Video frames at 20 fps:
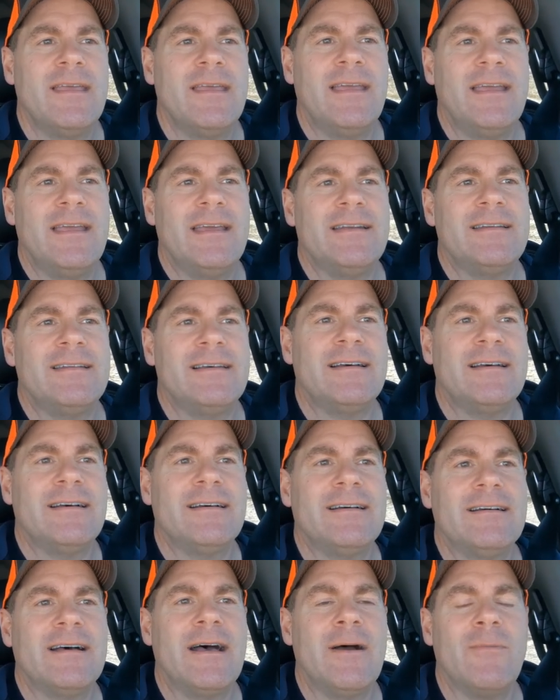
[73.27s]
and
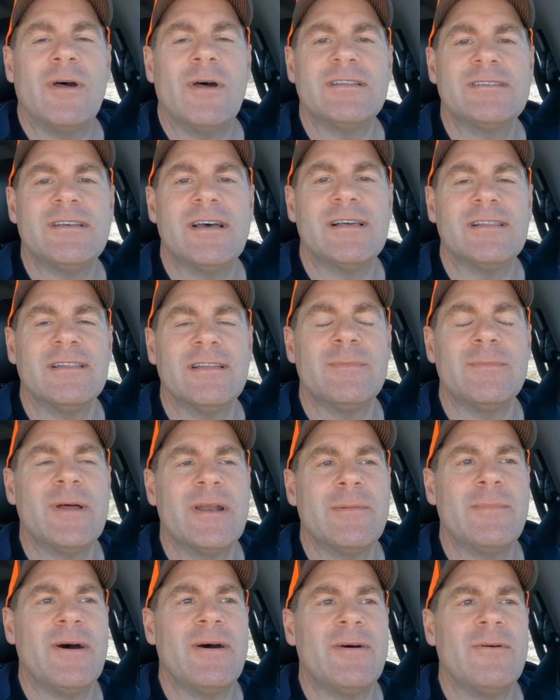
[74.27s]
uh, I want to talk a little
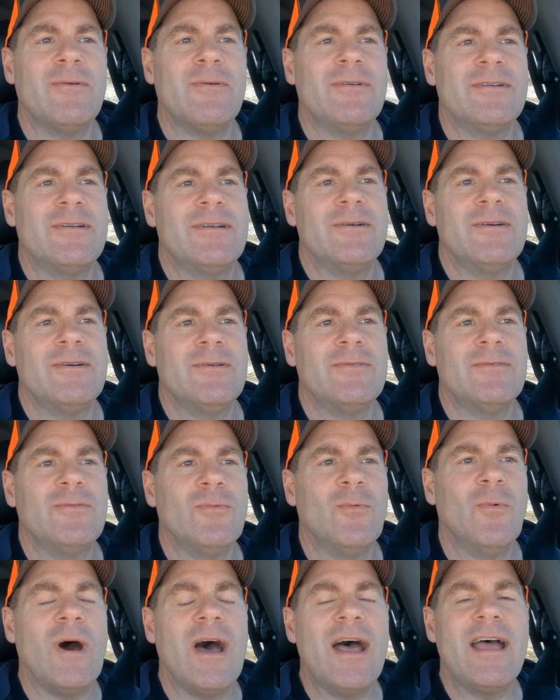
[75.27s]
bit about
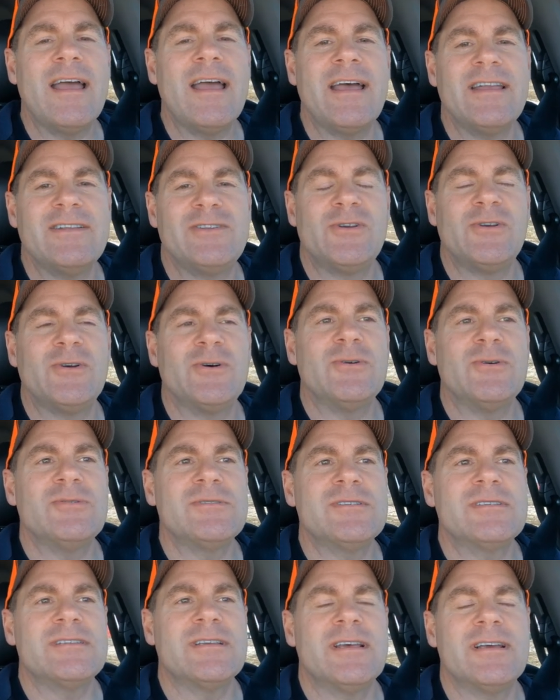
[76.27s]
why I
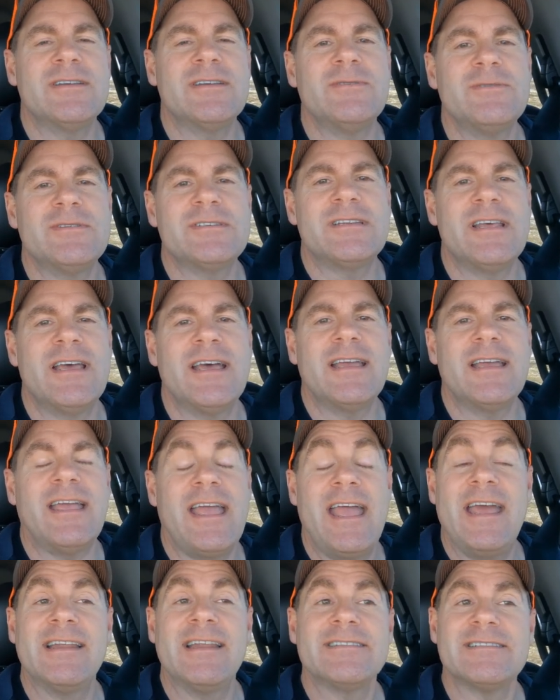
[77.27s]
chose a gooseneck
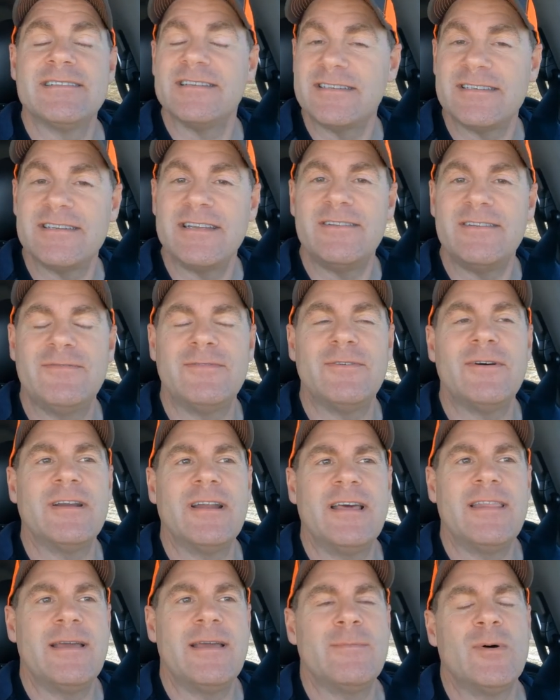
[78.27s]
and a 16
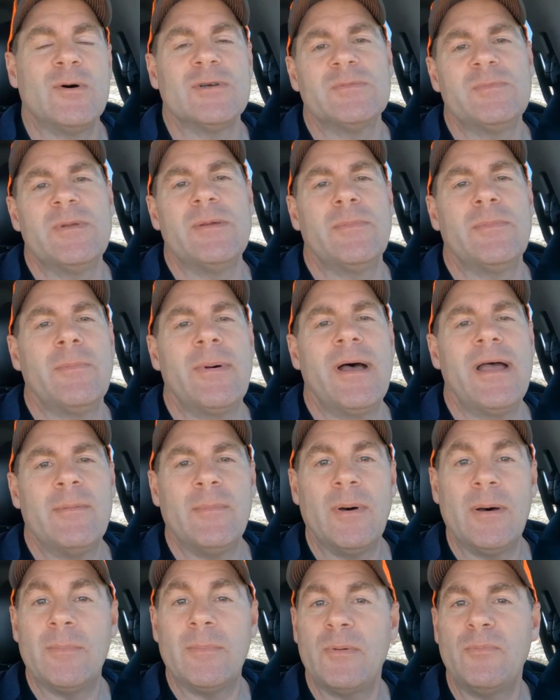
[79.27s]
foot. I think most people buy a
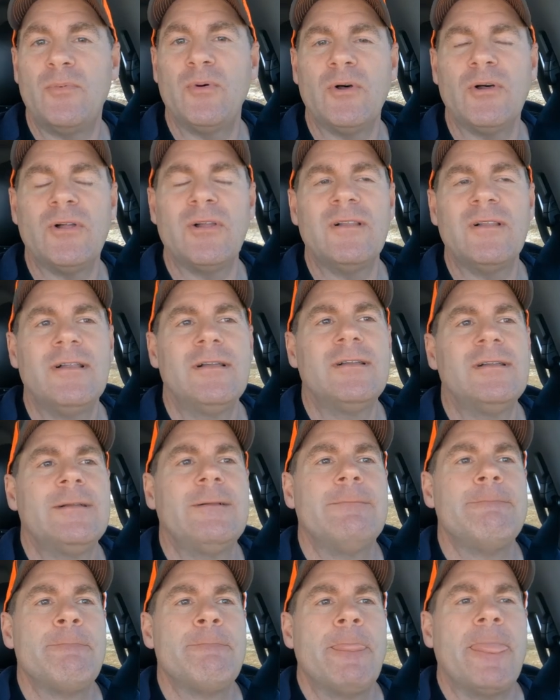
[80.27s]
bumper pull
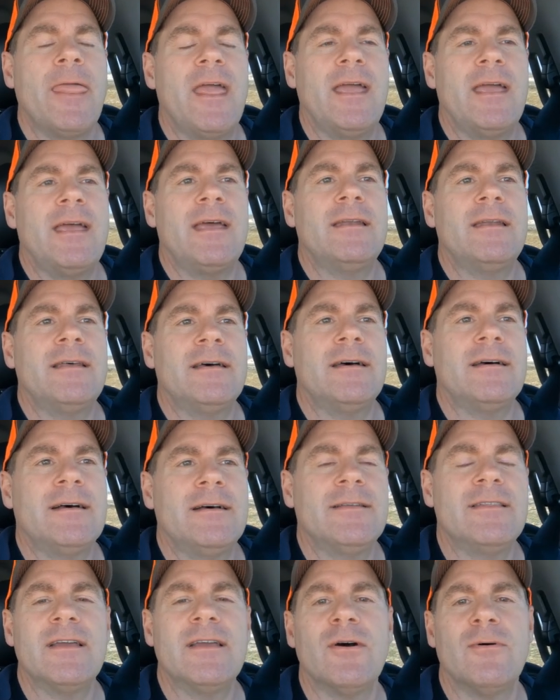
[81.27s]
and
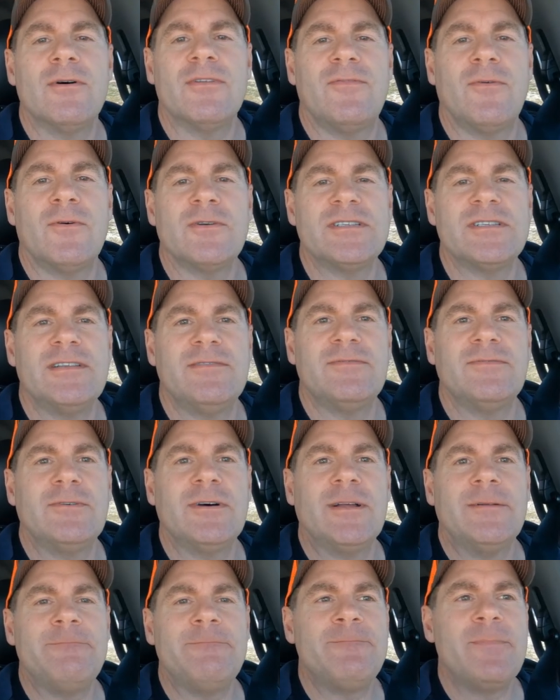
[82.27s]
uh, they go with 14
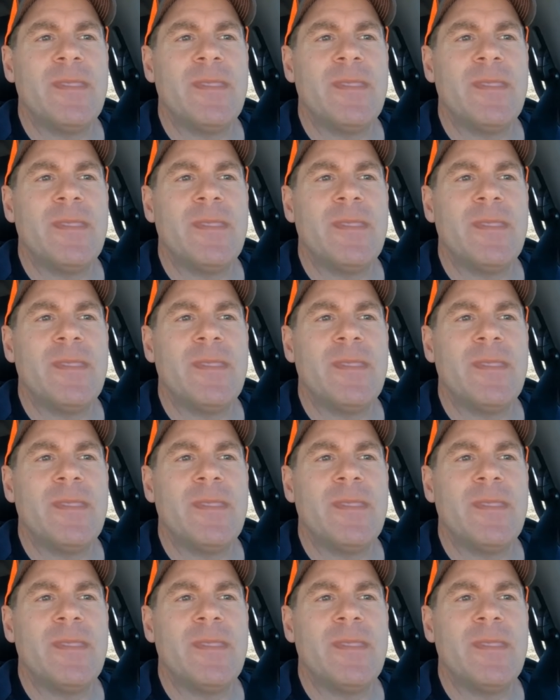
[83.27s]
foot.